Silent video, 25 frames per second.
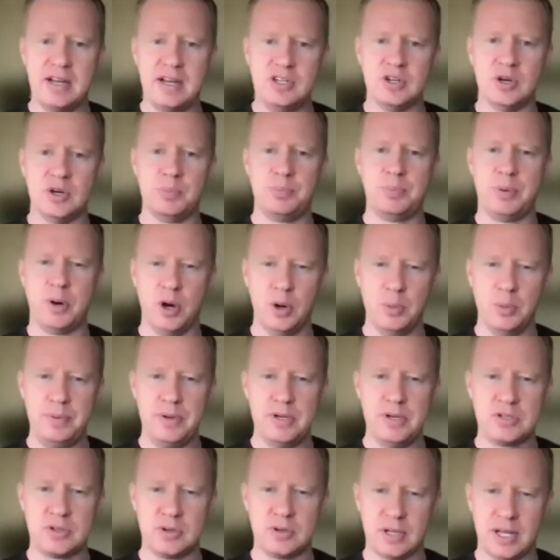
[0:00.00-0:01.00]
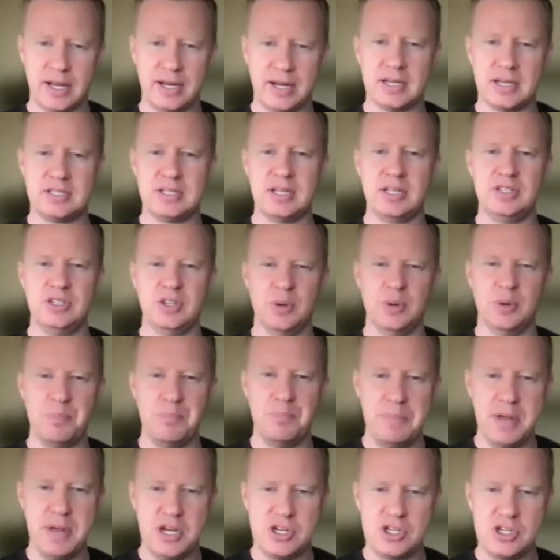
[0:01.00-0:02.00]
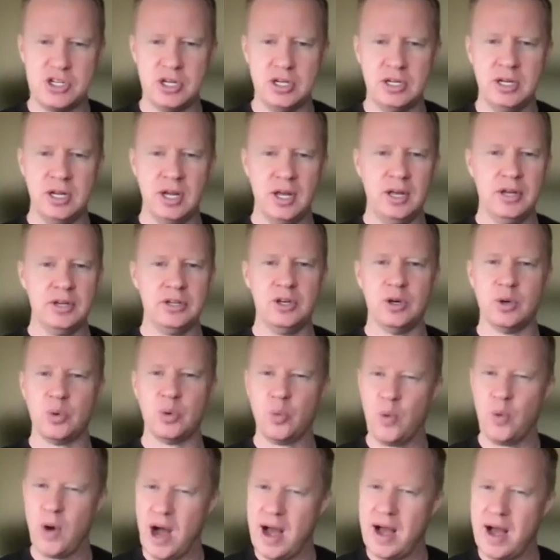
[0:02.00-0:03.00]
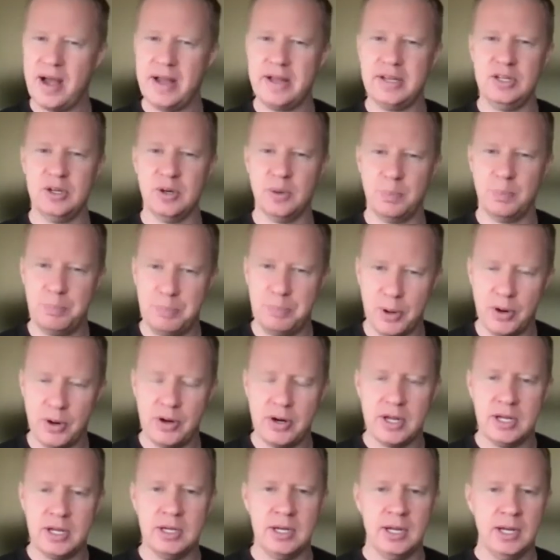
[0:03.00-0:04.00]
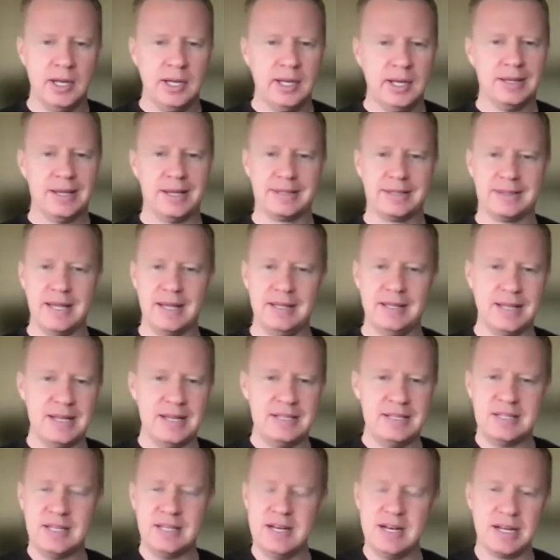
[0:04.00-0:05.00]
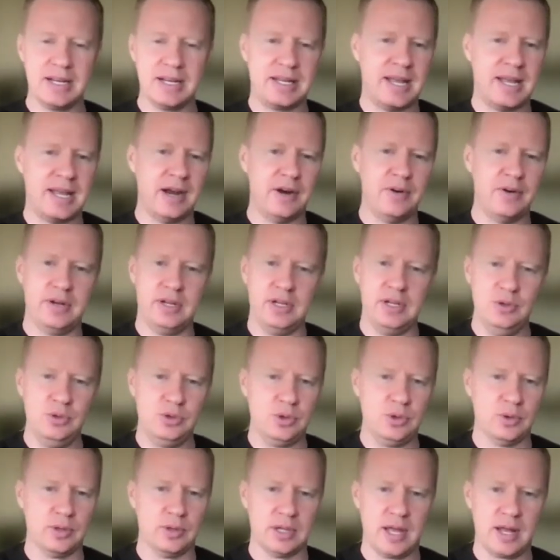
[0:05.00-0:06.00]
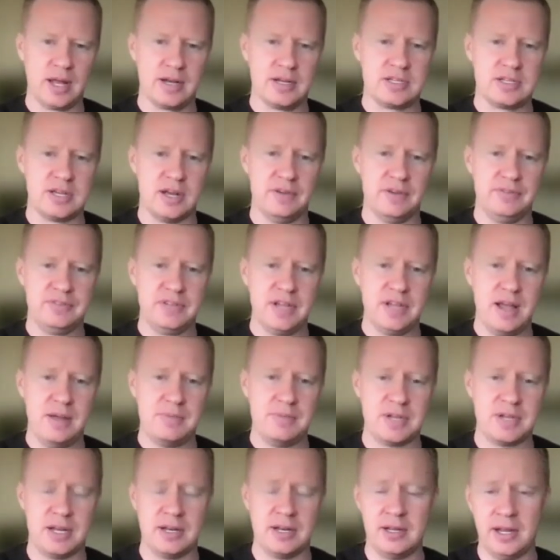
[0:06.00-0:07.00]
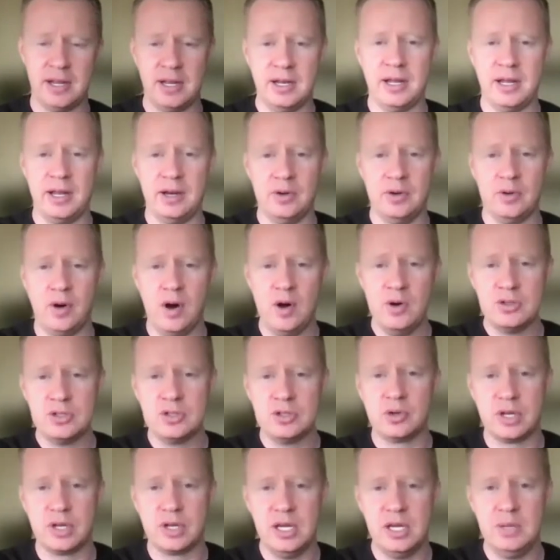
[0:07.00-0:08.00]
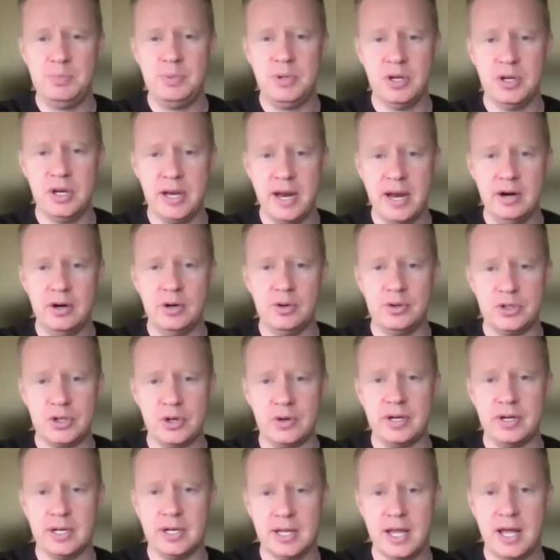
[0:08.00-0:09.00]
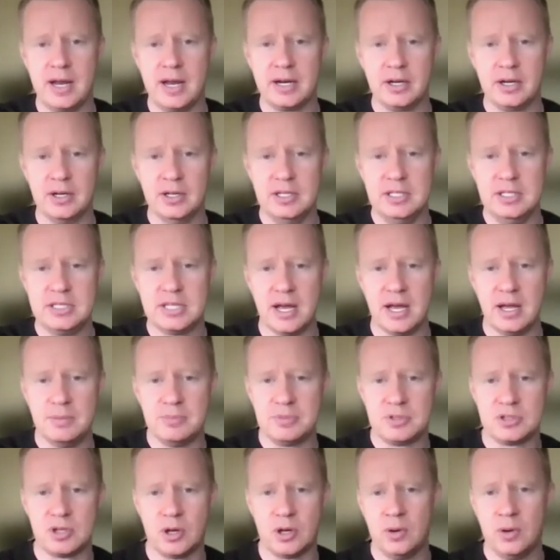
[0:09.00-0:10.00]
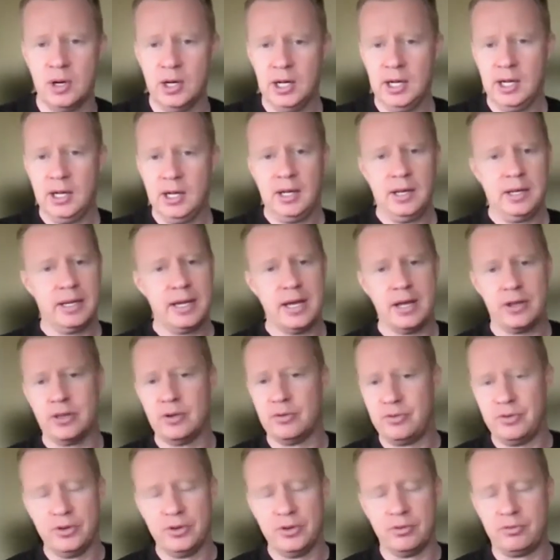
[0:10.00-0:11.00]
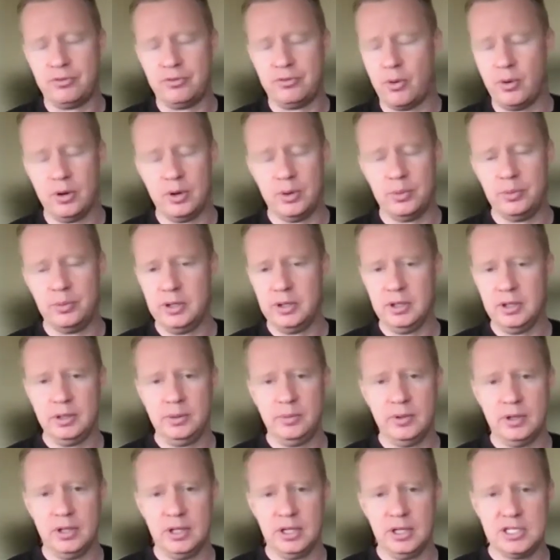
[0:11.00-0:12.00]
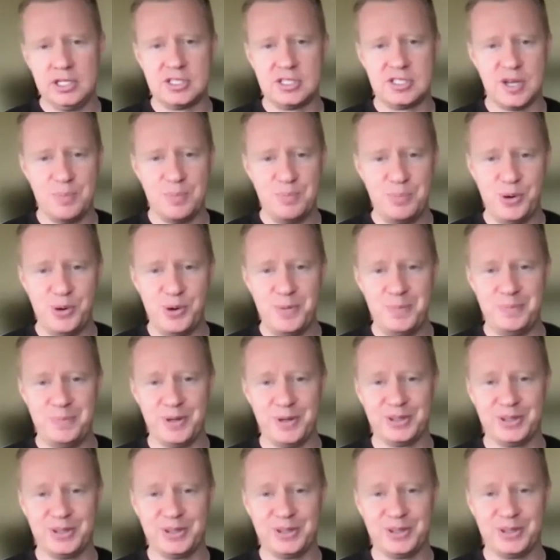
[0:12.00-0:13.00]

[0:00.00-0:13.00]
your purpose, or like I said, your mission, your why, your burden, like that's going to carry you through a lot of tough times. And it'll also keep you narrow during a lot of good times. So yeah, the 4 are really, really simple, but